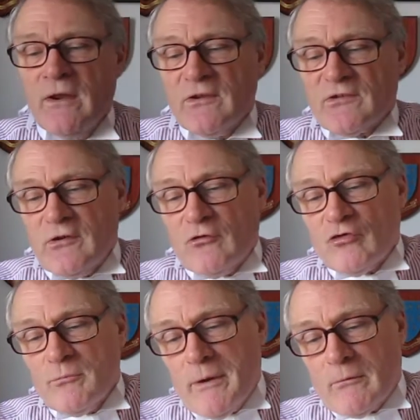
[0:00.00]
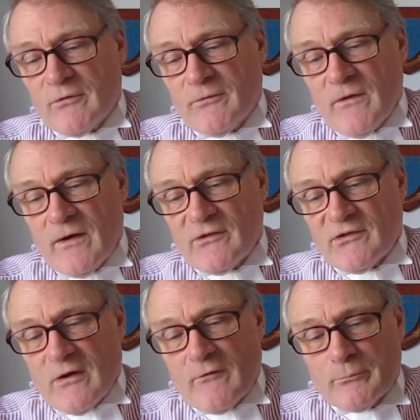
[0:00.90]
so you should be able to find
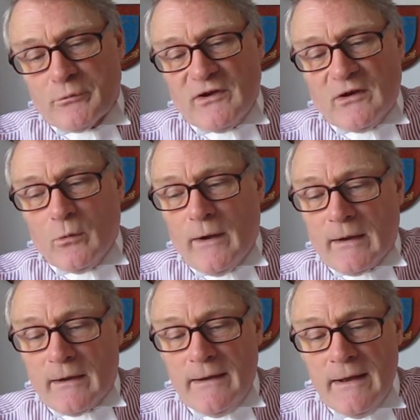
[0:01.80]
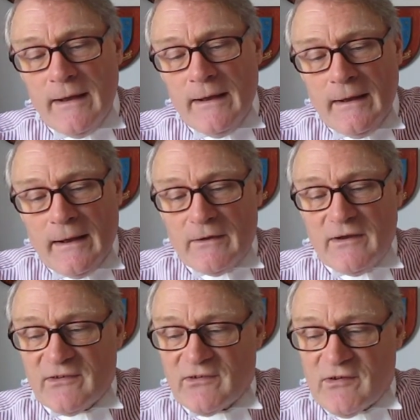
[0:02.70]
stuff pretty quickly. And
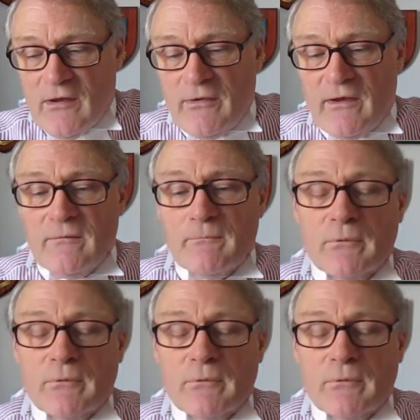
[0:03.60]
it's then,